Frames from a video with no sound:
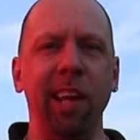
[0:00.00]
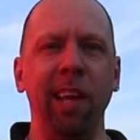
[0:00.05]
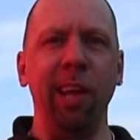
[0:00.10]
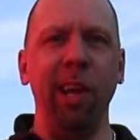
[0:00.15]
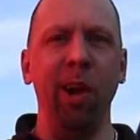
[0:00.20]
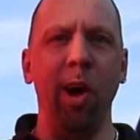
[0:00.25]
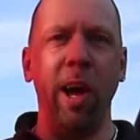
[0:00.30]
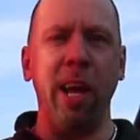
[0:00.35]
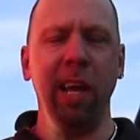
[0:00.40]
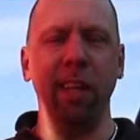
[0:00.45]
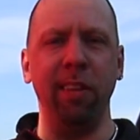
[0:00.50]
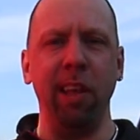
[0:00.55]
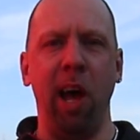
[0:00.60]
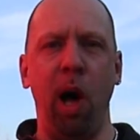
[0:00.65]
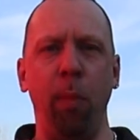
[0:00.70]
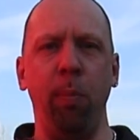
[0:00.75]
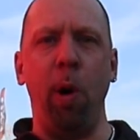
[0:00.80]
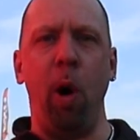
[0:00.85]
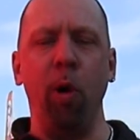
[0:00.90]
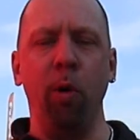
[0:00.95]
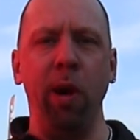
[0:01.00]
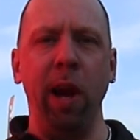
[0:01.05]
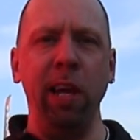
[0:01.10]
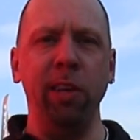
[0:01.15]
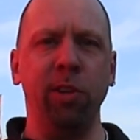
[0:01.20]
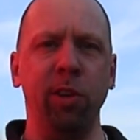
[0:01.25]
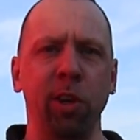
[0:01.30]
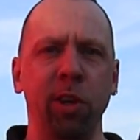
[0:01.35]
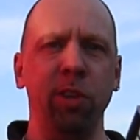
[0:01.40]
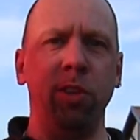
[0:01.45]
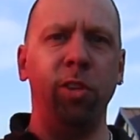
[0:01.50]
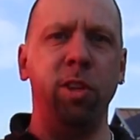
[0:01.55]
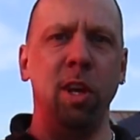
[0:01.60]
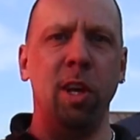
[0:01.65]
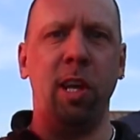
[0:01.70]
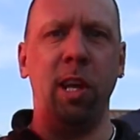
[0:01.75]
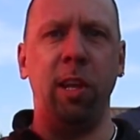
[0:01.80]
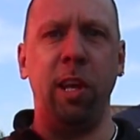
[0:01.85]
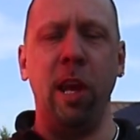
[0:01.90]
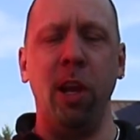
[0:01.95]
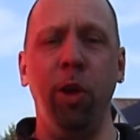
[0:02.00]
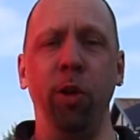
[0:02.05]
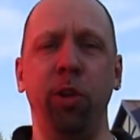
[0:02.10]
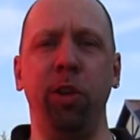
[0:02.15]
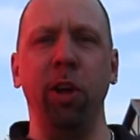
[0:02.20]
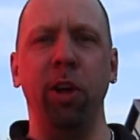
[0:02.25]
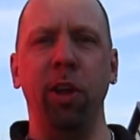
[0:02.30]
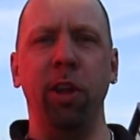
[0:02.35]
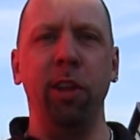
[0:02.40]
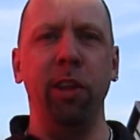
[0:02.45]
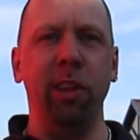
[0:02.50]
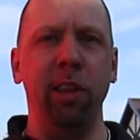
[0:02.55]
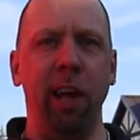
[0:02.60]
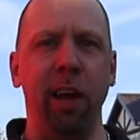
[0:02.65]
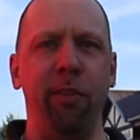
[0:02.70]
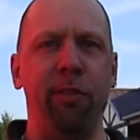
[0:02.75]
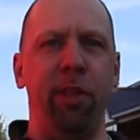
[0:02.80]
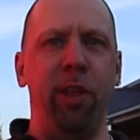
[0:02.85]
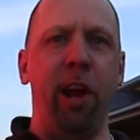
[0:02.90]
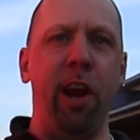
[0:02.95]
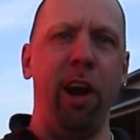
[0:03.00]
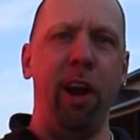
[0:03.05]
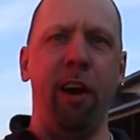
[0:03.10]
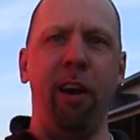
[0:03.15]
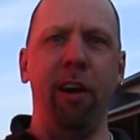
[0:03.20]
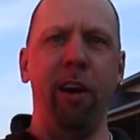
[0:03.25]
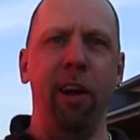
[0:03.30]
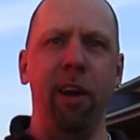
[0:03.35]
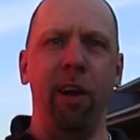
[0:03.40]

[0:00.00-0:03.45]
You know, I get to help out racers to continue to live their